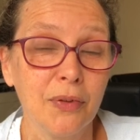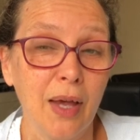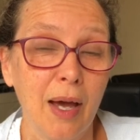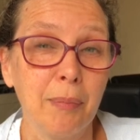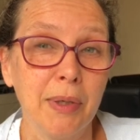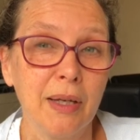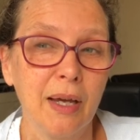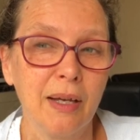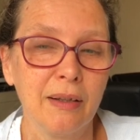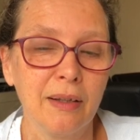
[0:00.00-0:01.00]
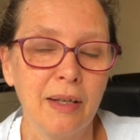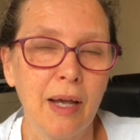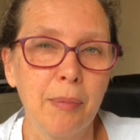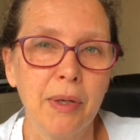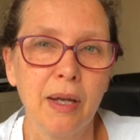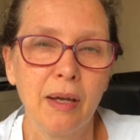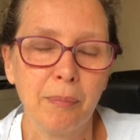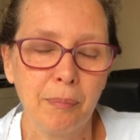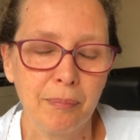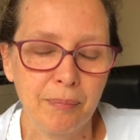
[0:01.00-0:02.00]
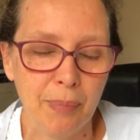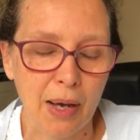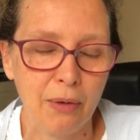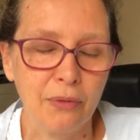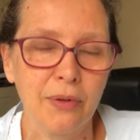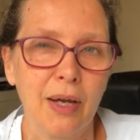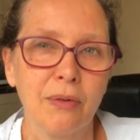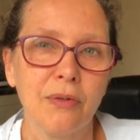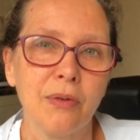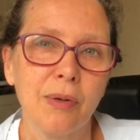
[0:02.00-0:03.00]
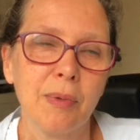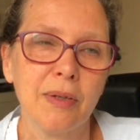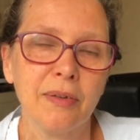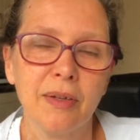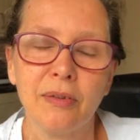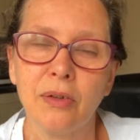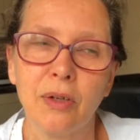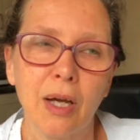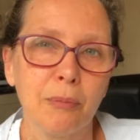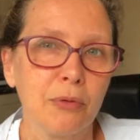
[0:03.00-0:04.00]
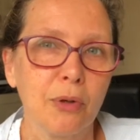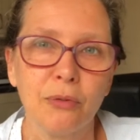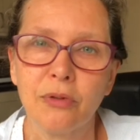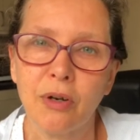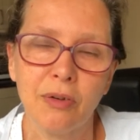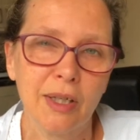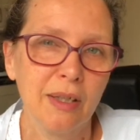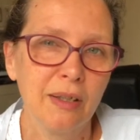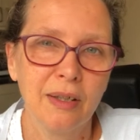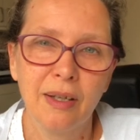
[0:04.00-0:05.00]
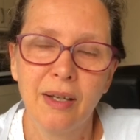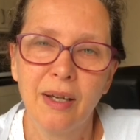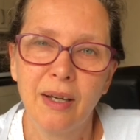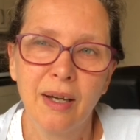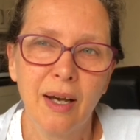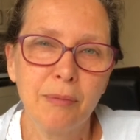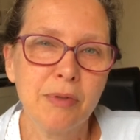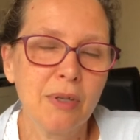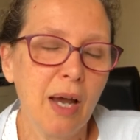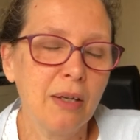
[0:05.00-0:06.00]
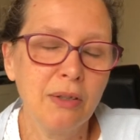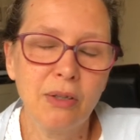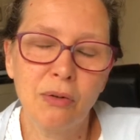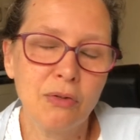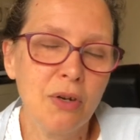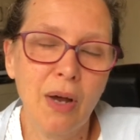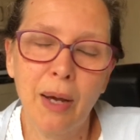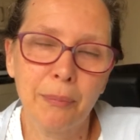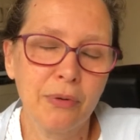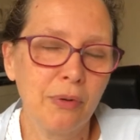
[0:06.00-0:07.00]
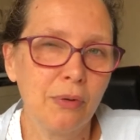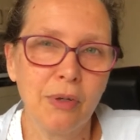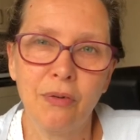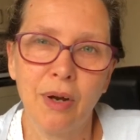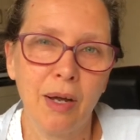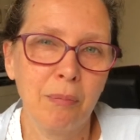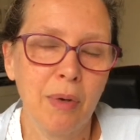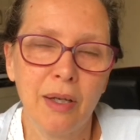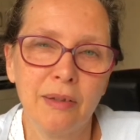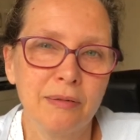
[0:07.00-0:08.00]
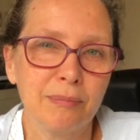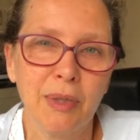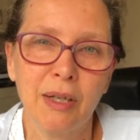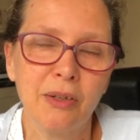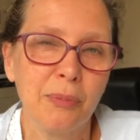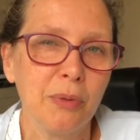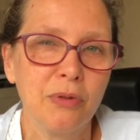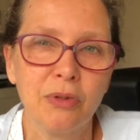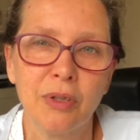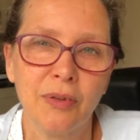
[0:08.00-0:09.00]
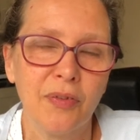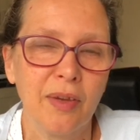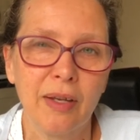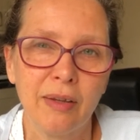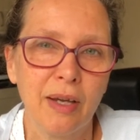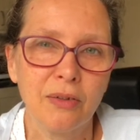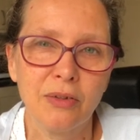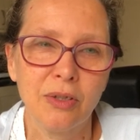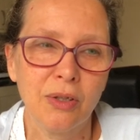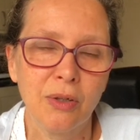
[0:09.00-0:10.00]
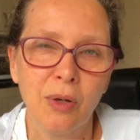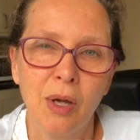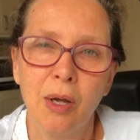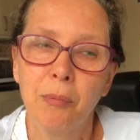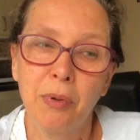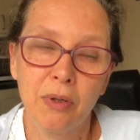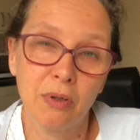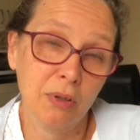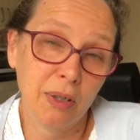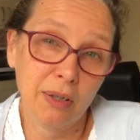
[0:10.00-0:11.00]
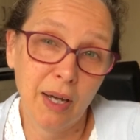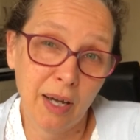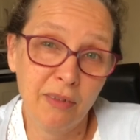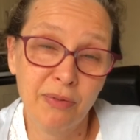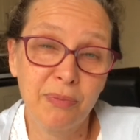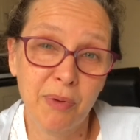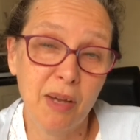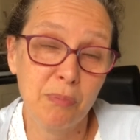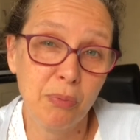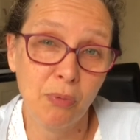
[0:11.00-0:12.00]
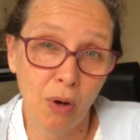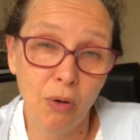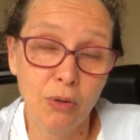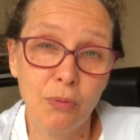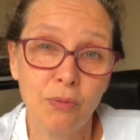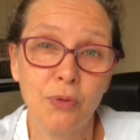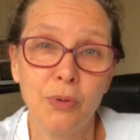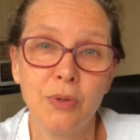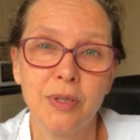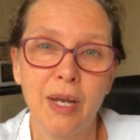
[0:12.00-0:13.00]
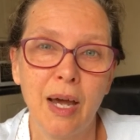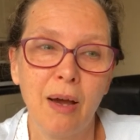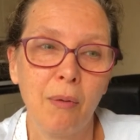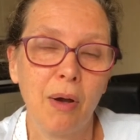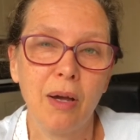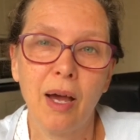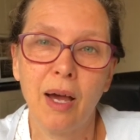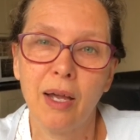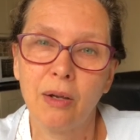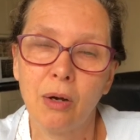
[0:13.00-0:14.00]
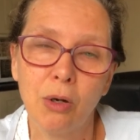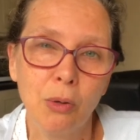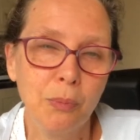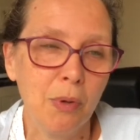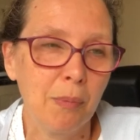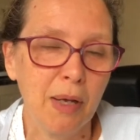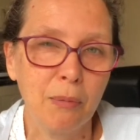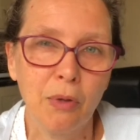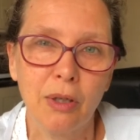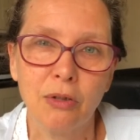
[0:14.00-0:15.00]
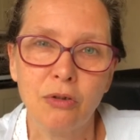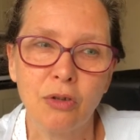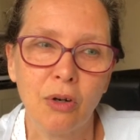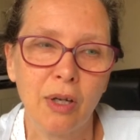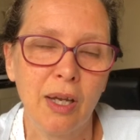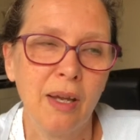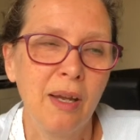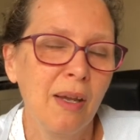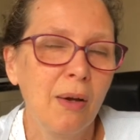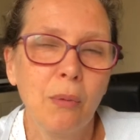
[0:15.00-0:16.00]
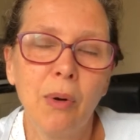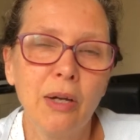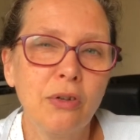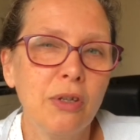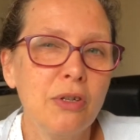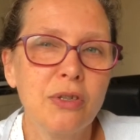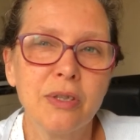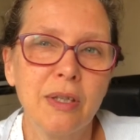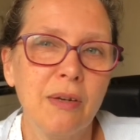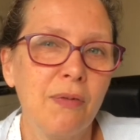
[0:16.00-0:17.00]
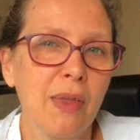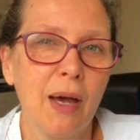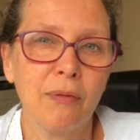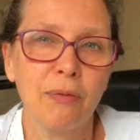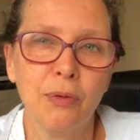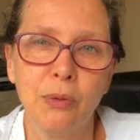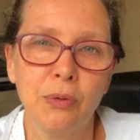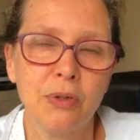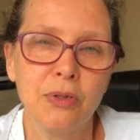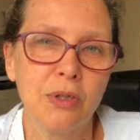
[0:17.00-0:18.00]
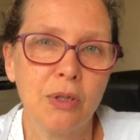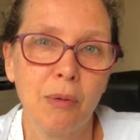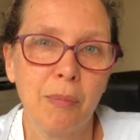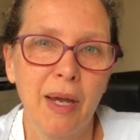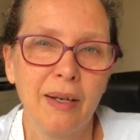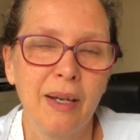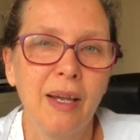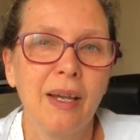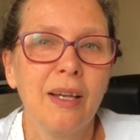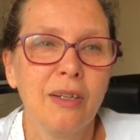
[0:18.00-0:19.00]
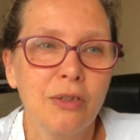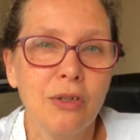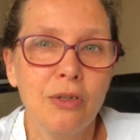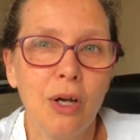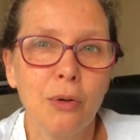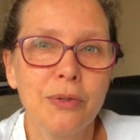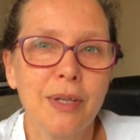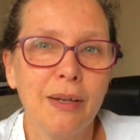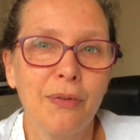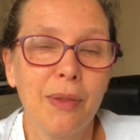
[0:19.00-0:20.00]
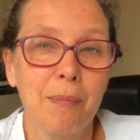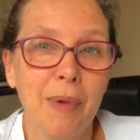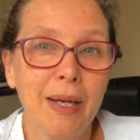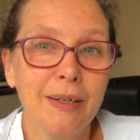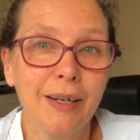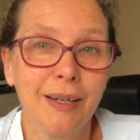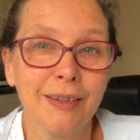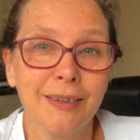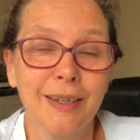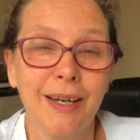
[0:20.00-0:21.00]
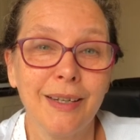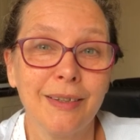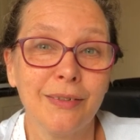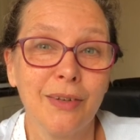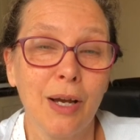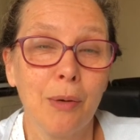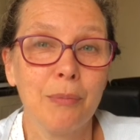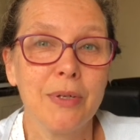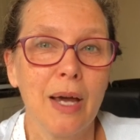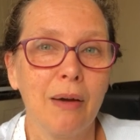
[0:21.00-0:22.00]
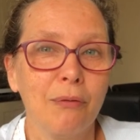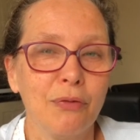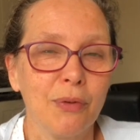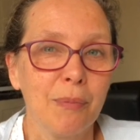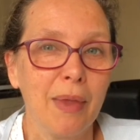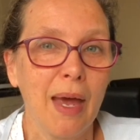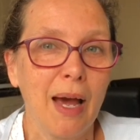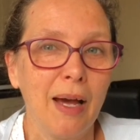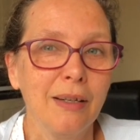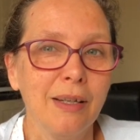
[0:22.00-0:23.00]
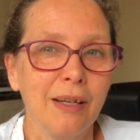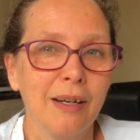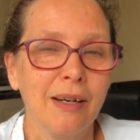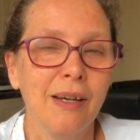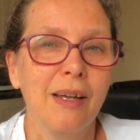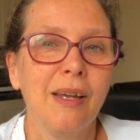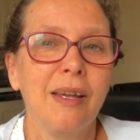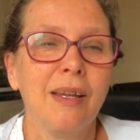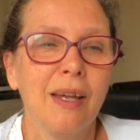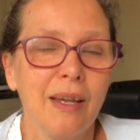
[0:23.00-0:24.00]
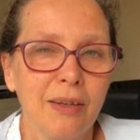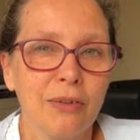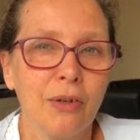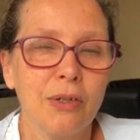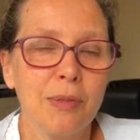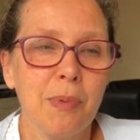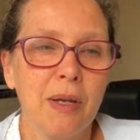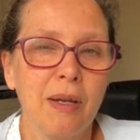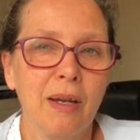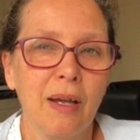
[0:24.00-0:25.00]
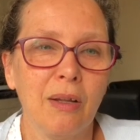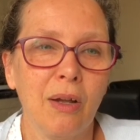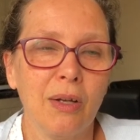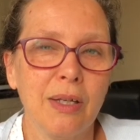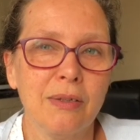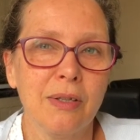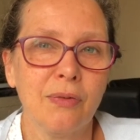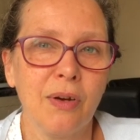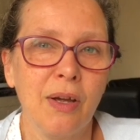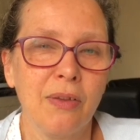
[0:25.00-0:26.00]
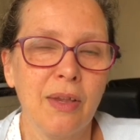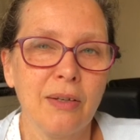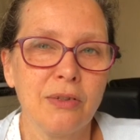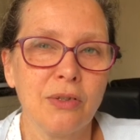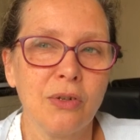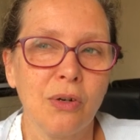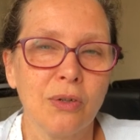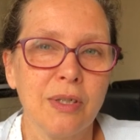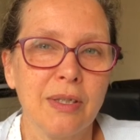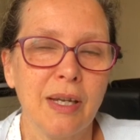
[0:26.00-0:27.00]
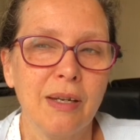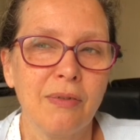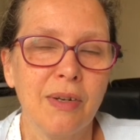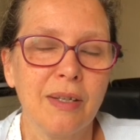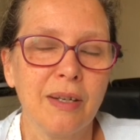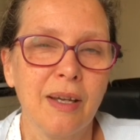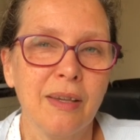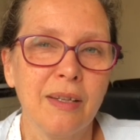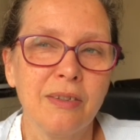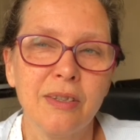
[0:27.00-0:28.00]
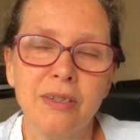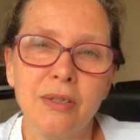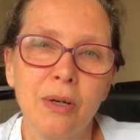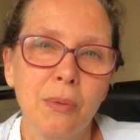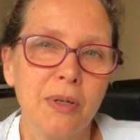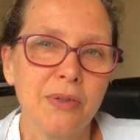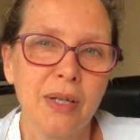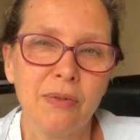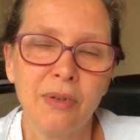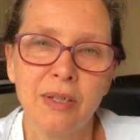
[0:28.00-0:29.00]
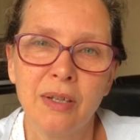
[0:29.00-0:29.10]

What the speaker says: Abigail, and Abigail bows down to him and says, look, I'm so sorry. You're absolutely right. My husband shouldn't have said that to you. But look, I've brought you food now. I hope your men will enjoy it. Why don't you just give that food to your men? She knows that if the men can kind of come down from their anger, it's going to be a lot easier for her then to talk to David. And then she says, you know what, David?